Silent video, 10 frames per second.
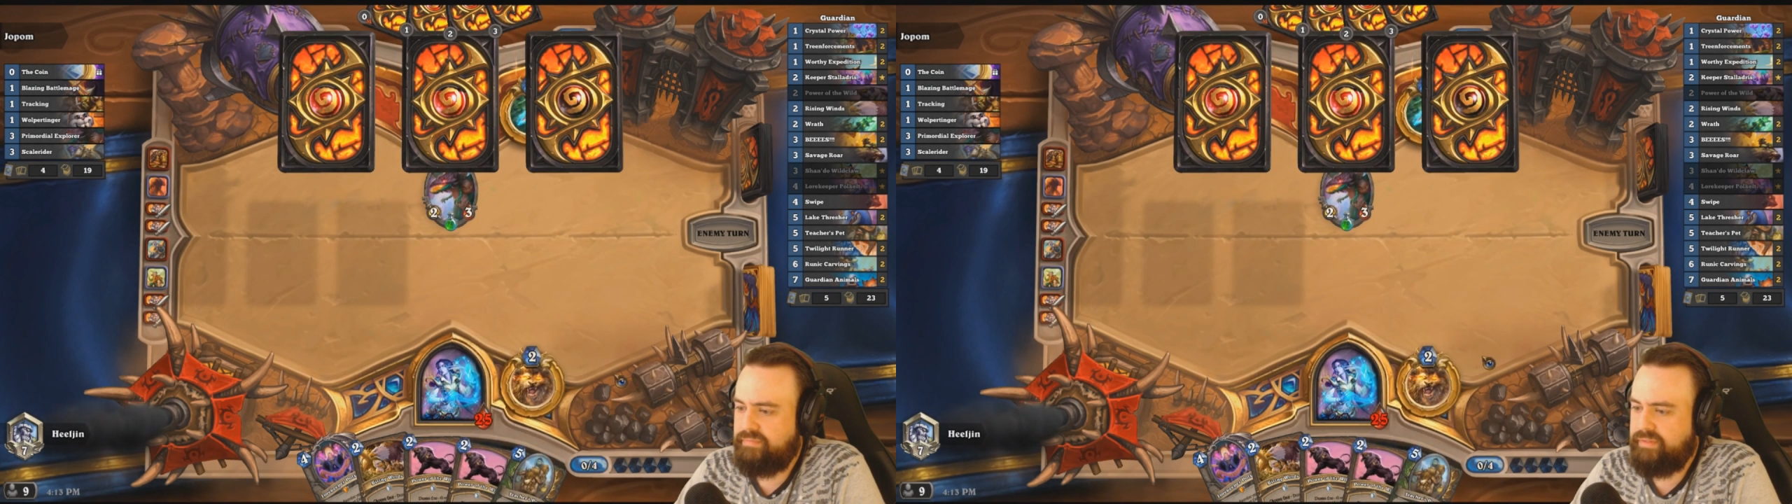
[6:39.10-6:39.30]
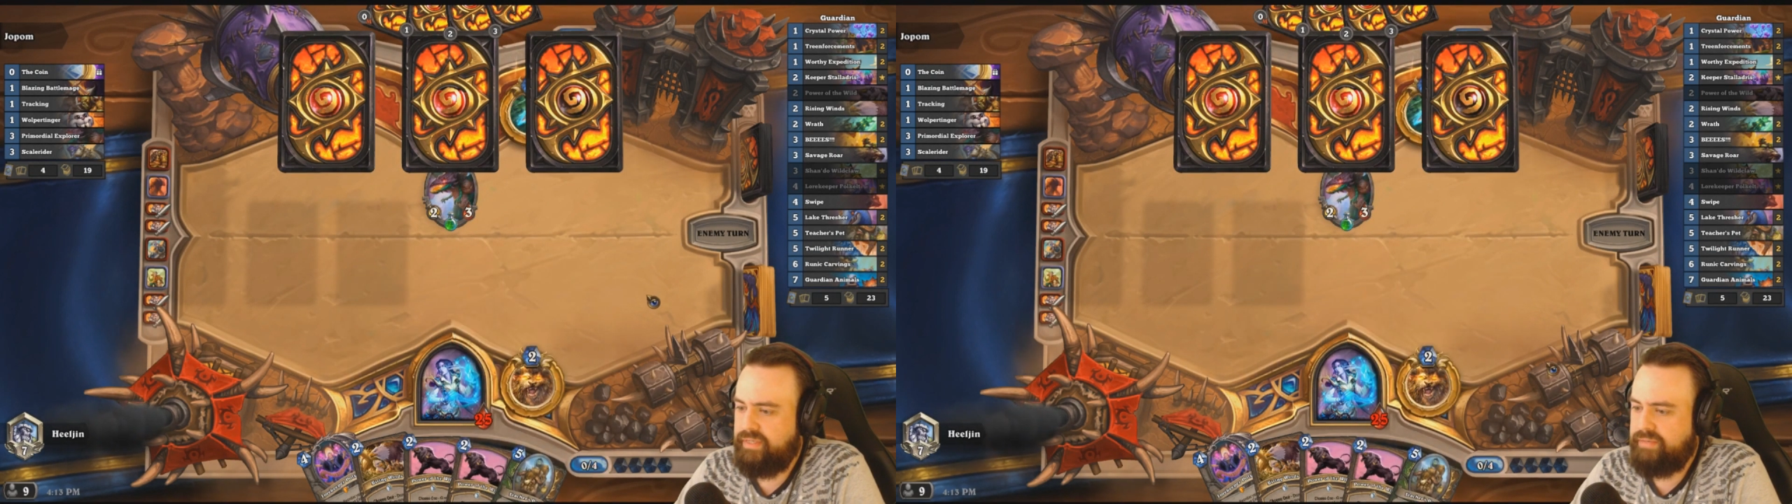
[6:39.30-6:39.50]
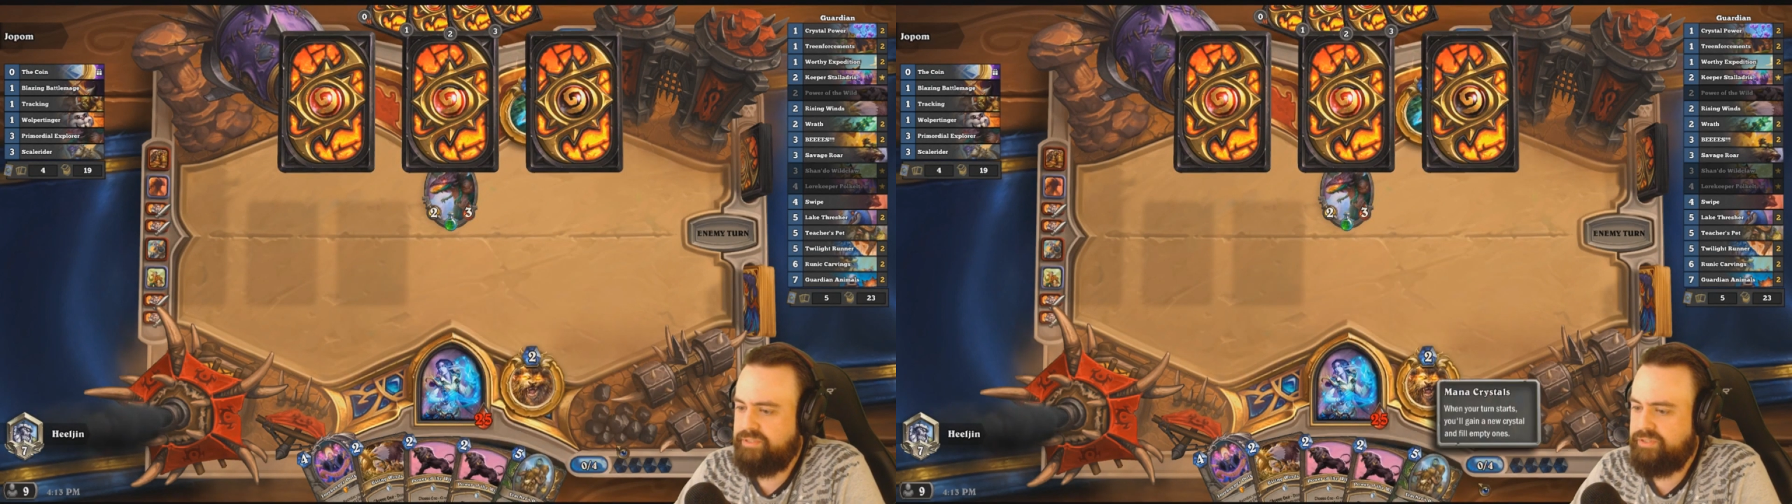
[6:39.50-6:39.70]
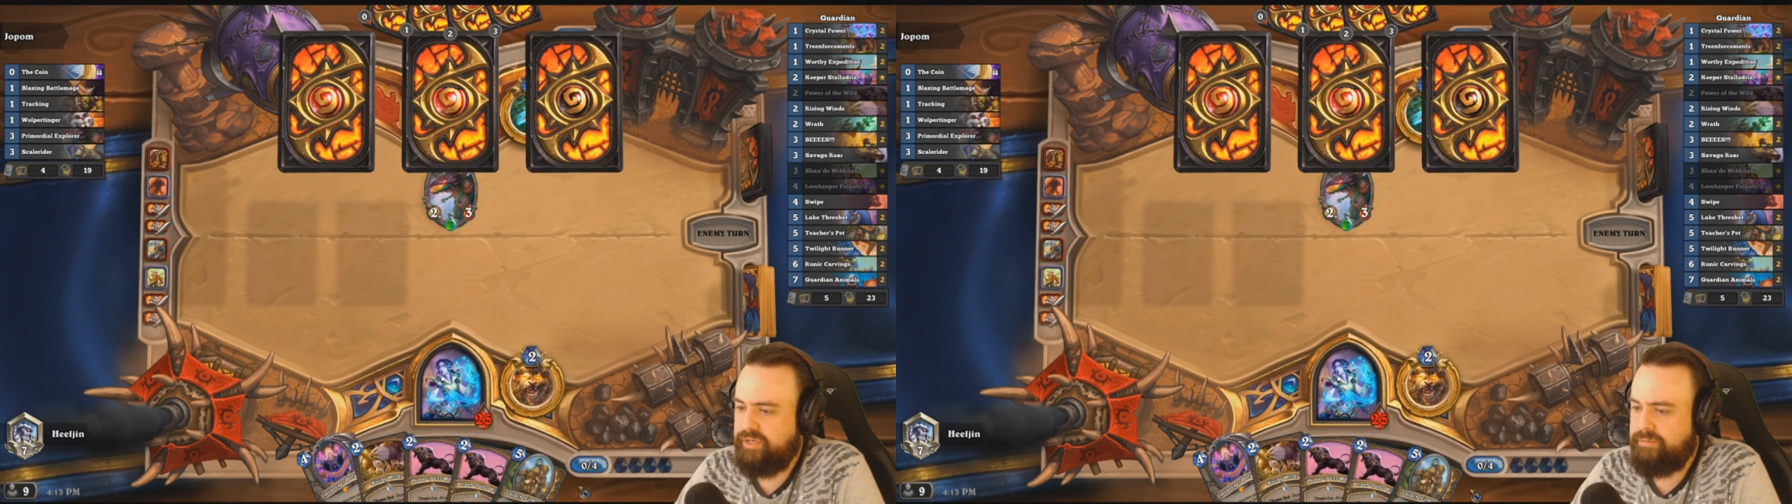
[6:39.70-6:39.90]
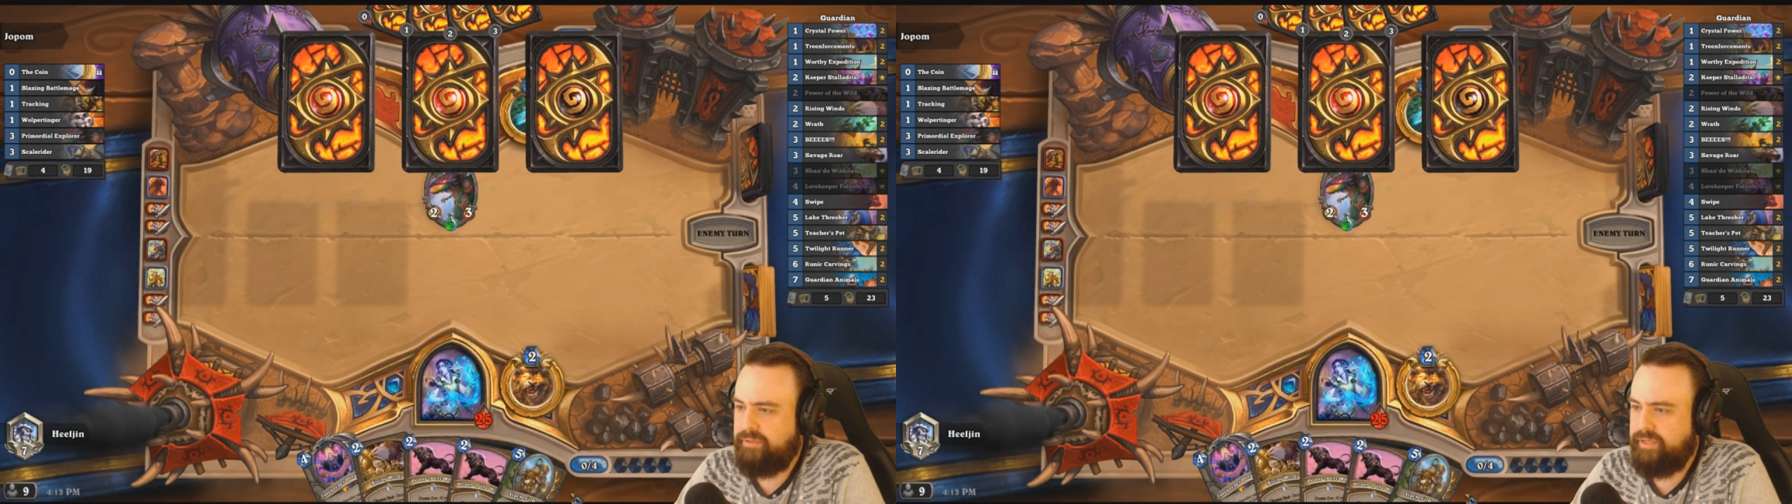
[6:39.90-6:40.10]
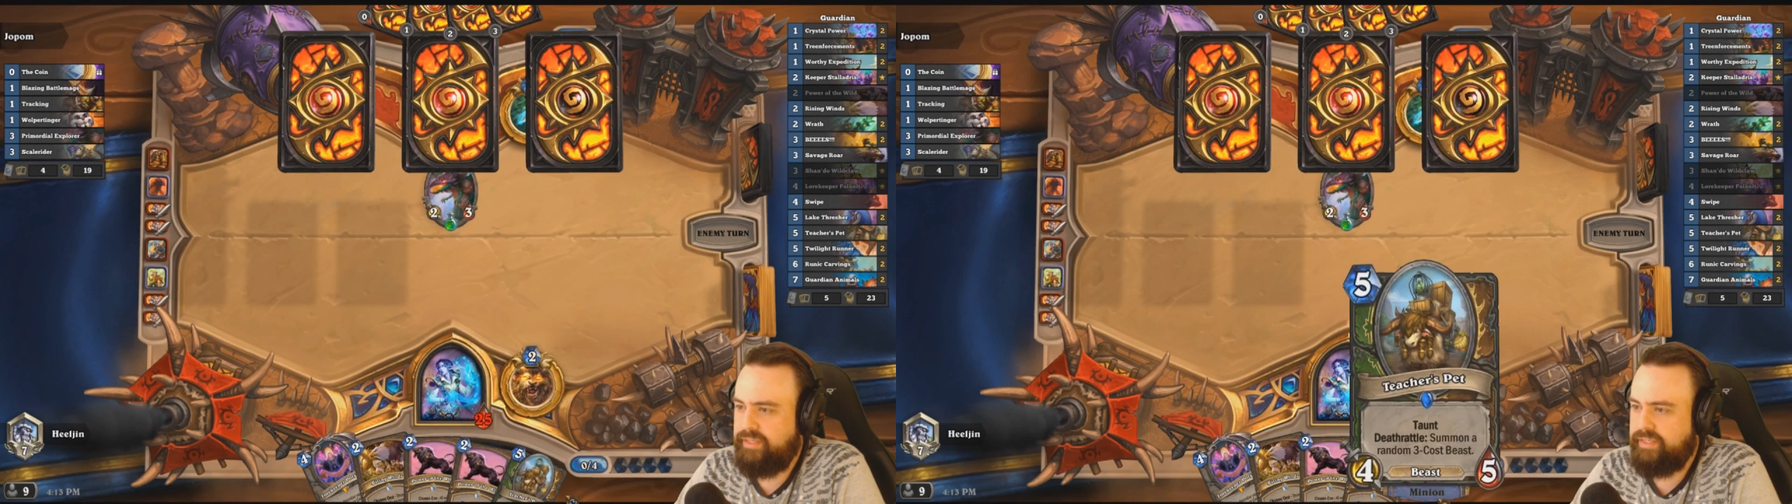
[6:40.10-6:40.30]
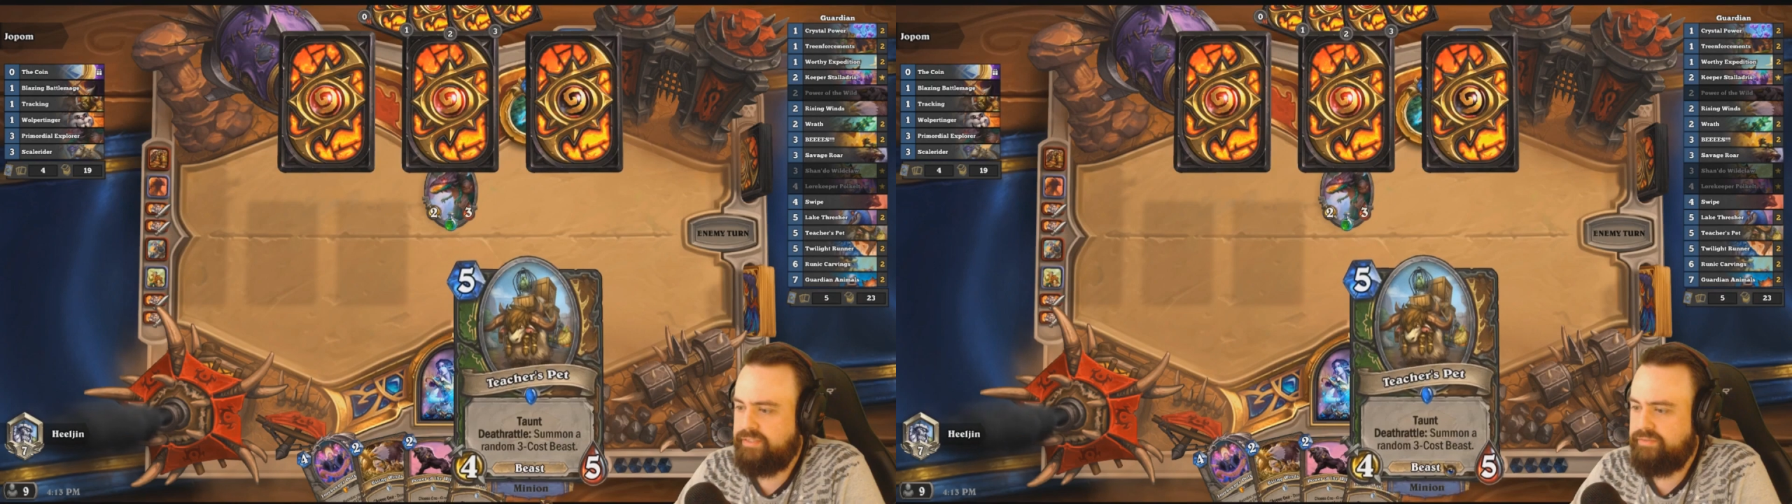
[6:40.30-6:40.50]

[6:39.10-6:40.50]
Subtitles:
I'm still gonna play this.